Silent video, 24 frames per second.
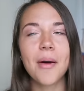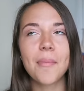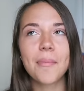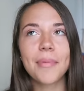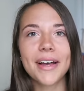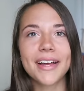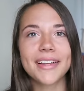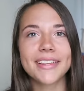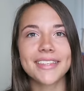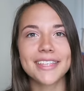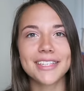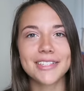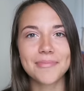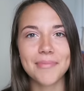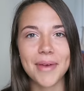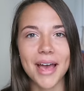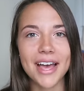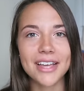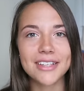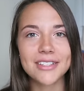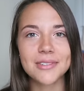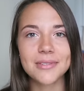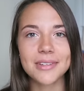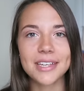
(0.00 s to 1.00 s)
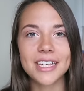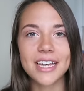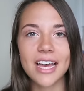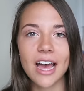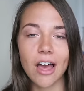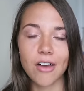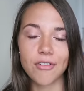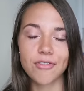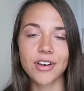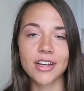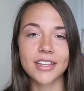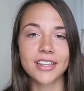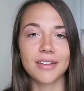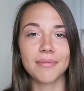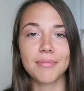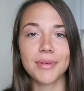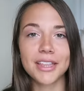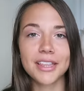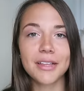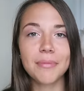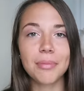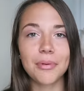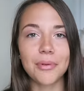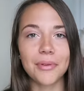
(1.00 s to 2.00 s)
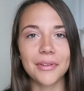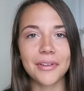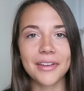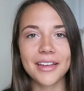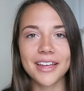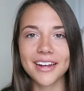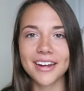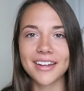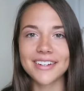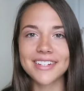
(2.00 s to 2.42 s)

But this past week, I finally bit the bullet and